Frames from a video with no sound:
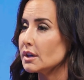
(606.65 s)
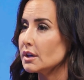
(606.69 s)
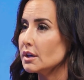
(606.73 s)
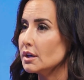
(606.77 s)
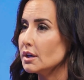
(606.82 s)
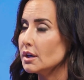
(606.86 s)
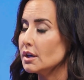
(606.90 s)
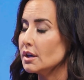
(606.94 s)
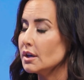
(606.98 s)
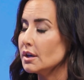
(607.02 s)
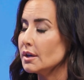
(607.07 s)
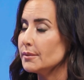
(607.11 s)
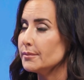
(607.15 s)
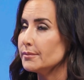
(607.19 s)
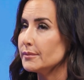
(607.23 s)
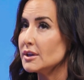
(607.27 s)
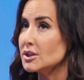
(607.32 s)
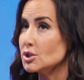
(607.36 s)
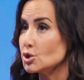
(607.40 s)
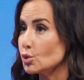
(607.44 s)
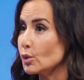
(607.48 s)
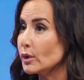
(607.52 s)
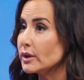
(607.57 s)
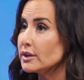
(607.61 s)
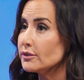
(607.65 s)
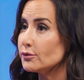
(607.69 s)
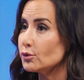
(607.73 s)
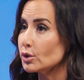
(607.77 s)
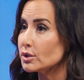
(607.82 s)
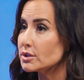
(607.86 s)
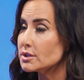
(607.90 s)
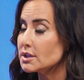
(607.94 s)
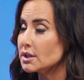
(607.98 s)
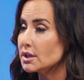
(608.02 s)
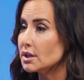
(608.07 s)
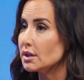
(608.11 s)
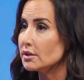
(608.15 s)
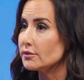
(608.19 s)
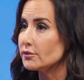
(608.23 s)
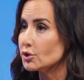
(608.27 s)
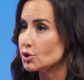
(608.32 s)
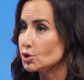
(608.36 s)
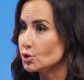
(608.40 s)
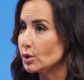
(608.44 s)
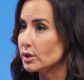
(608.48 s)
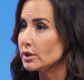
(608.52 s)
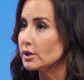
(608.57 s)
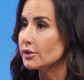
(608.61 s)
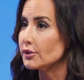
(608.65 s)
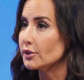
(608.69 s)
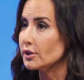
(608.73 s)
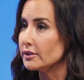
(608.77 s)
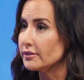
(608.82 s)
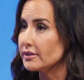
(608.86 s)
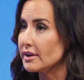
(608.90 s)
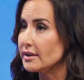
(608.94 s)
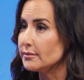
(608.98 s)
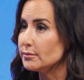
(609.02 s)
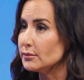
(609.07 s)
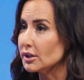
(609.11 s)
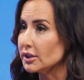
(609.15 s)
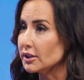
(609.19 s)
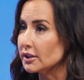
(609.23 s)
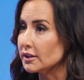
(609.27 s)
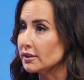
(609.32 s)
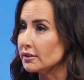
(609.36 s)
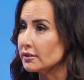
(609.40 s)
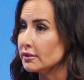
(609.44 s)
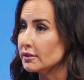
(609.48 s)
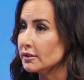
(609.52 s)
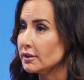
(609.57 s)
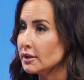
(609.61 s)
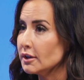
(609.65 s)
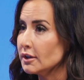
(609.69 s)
in 2014 for $235 million.